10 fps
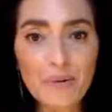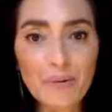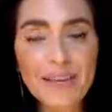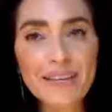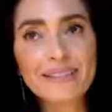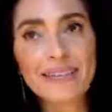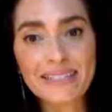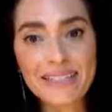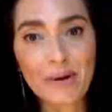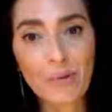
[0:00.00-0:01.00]
we
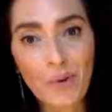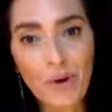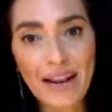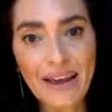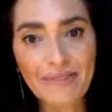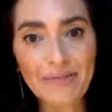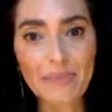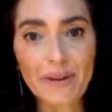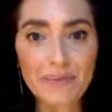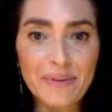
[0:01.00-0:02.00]
tend to want to have
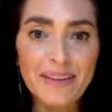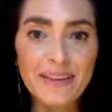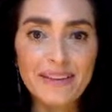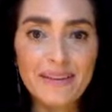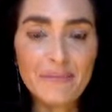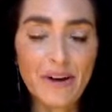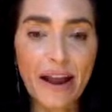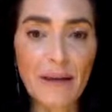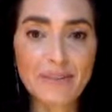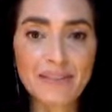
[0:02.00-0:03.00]
everybody be
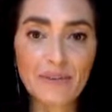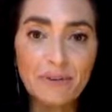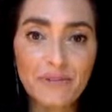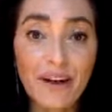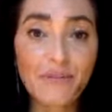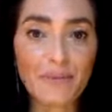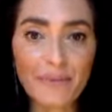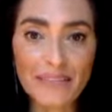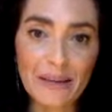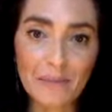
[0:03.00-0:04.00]
perhaps sort of cut from
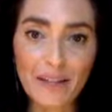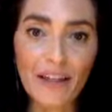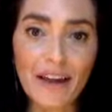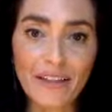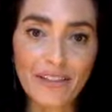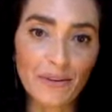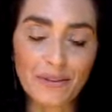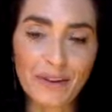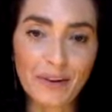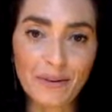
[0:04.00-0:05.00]
the same cloth, you,
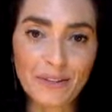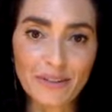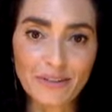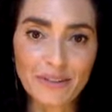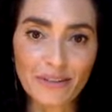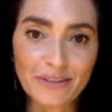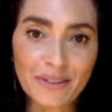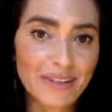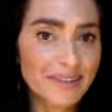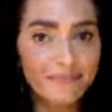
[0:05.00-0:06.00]
you know, in terms of
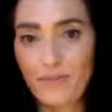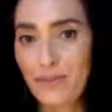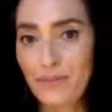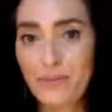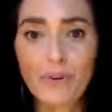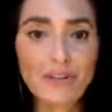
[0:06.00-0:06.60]
whether it's Wall